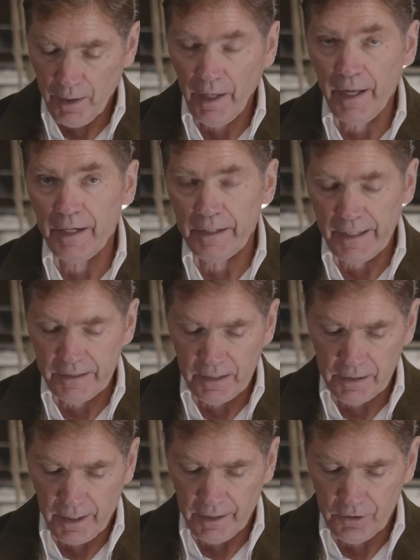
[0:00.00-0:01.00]
and in
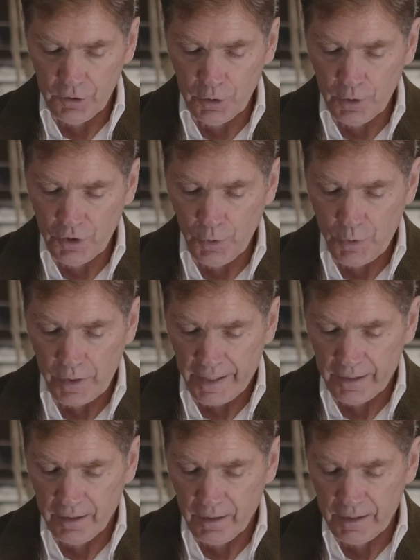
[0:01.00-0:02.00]
1992, she was
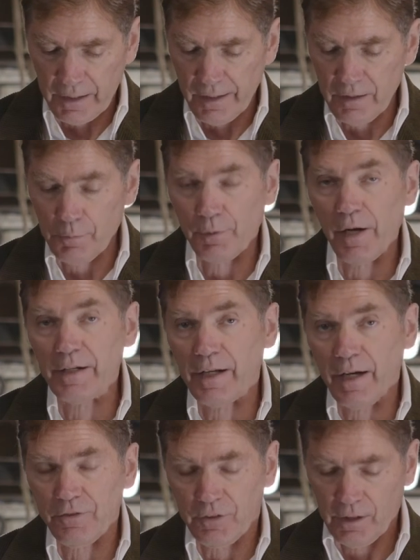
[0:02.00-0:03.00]
elected to the Canadian
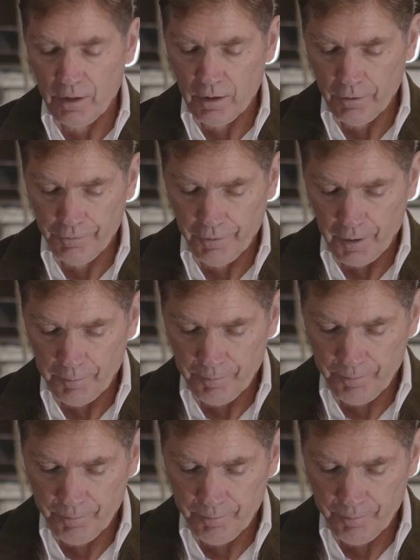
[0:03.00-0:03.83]
Broadcasting Hall of Fame.